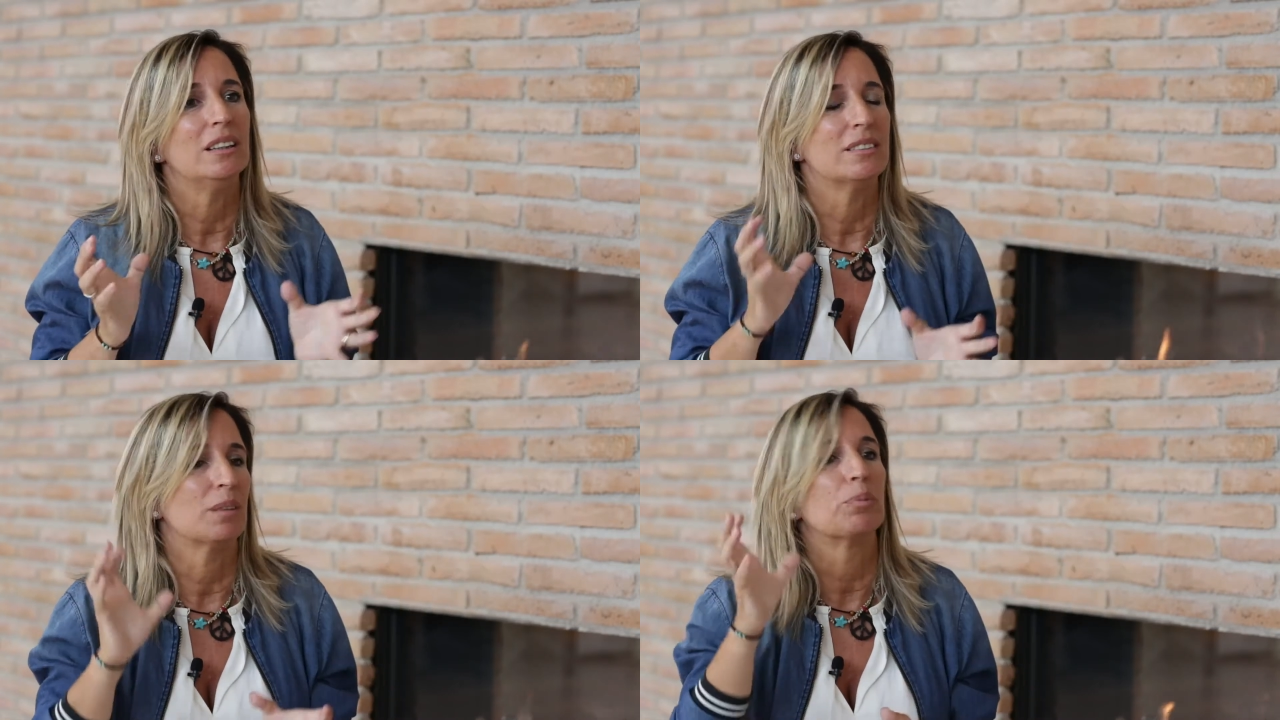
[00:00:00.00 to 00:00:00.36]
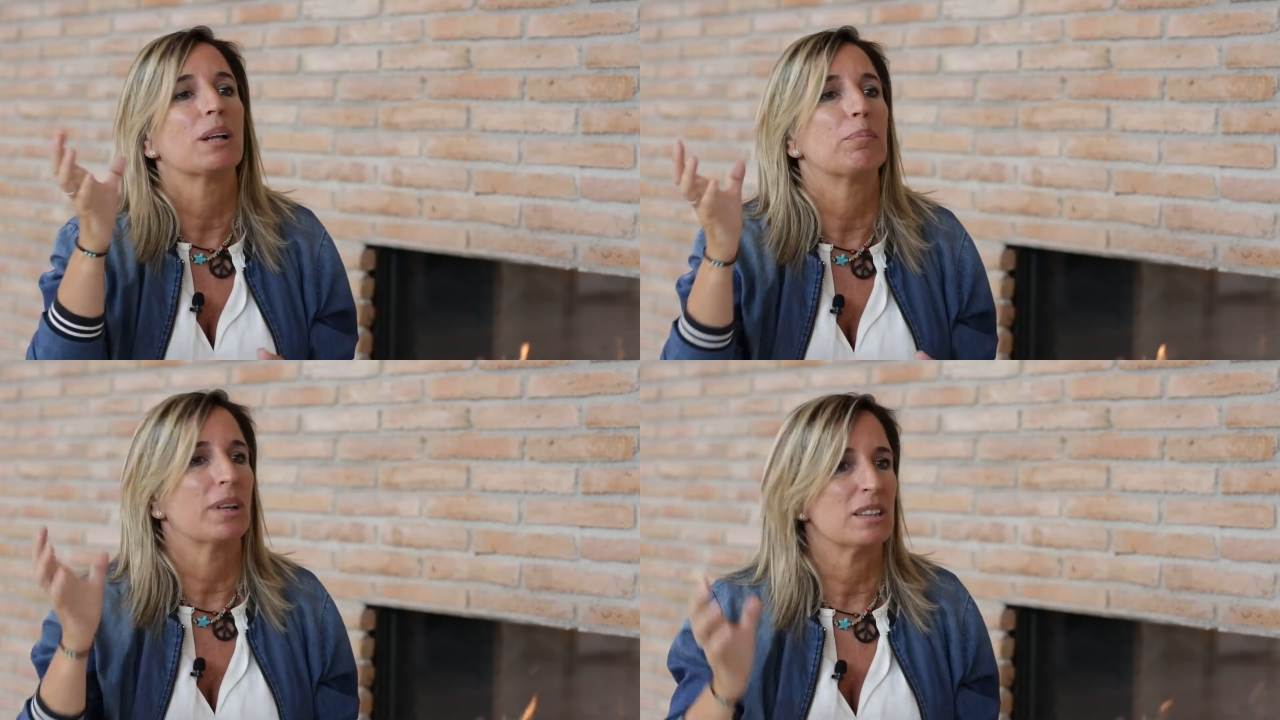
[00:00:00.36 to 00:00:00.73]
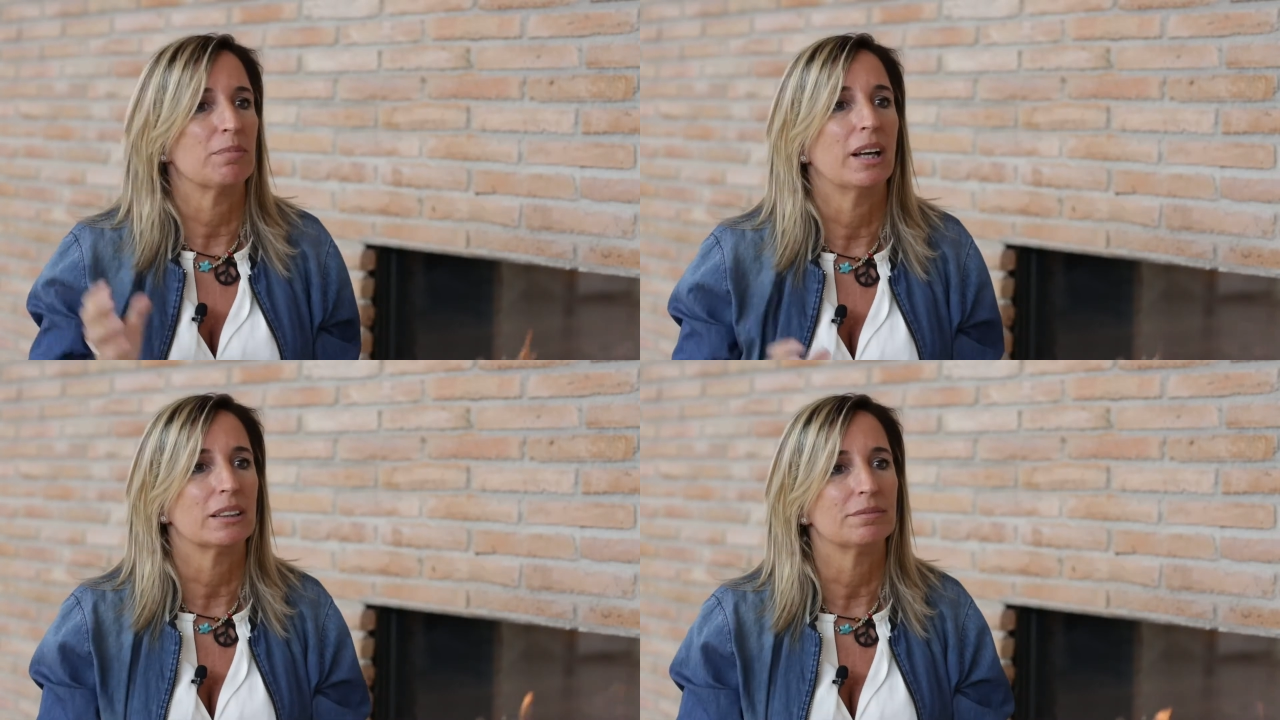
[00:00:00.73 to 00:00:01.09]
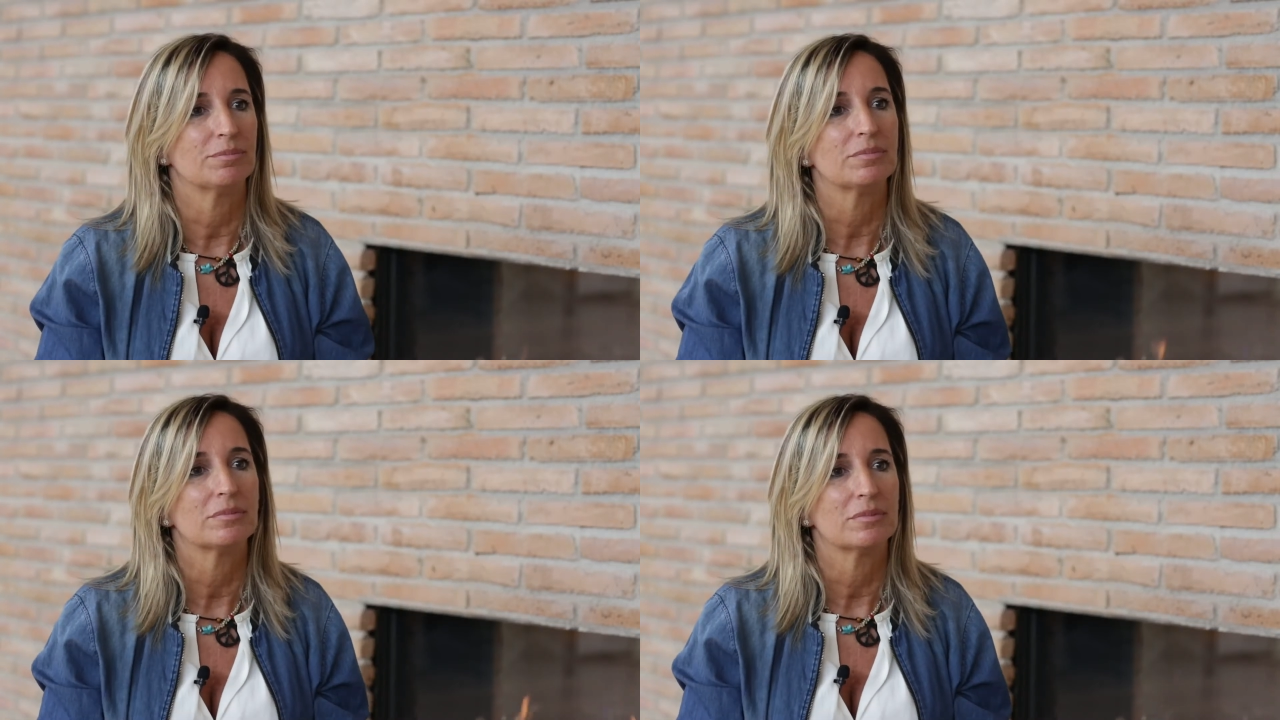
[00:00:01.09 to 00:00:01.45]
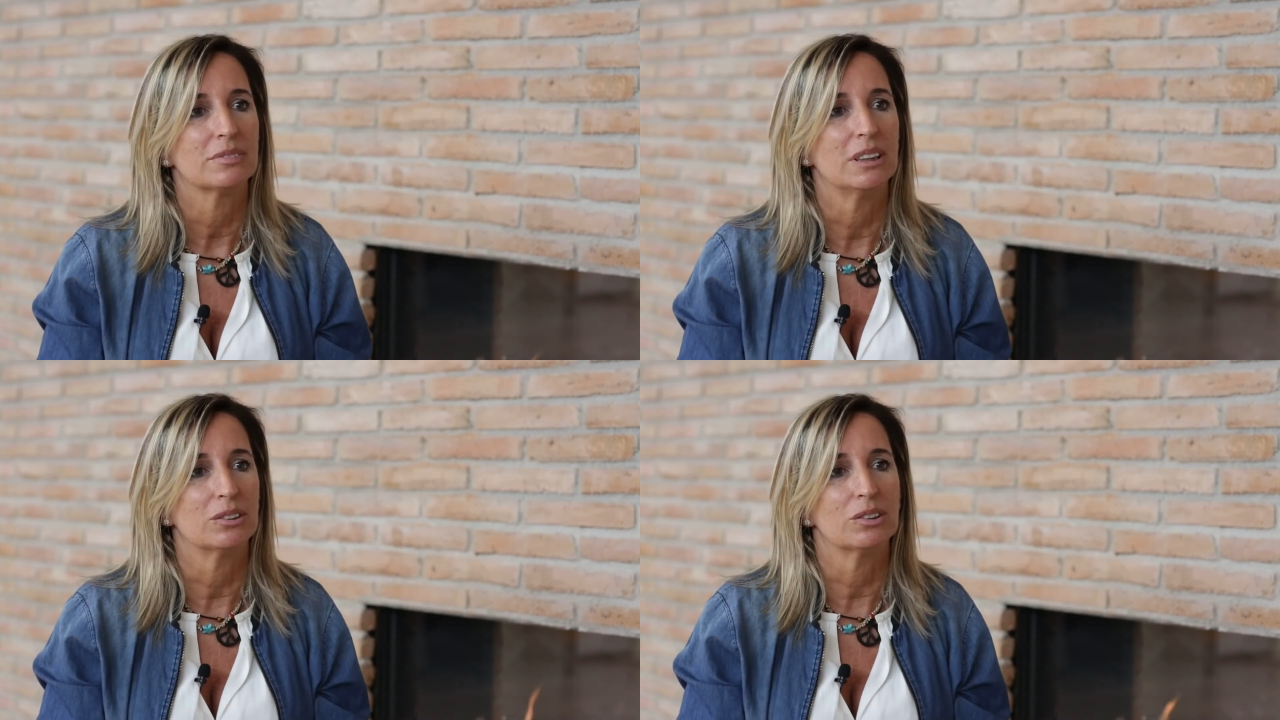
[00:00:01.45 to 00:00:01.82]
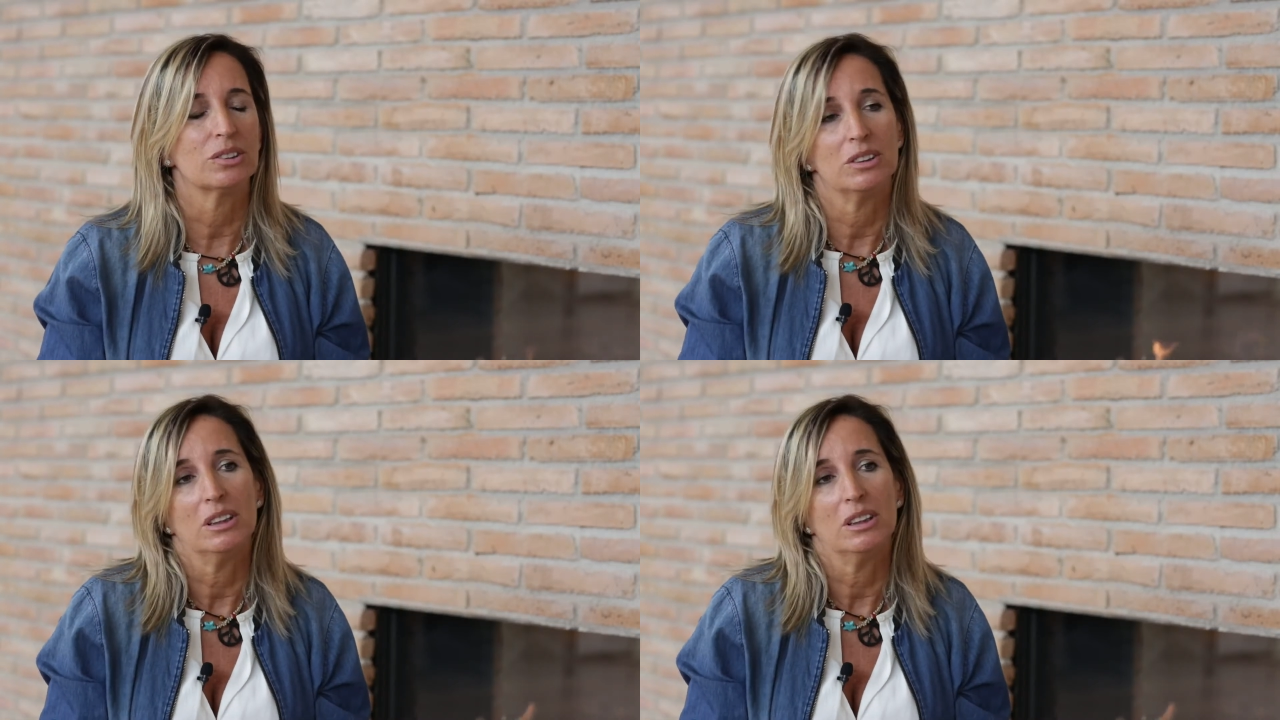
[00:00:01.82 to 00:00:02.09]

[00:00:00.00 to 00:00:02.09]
without having to erase anything.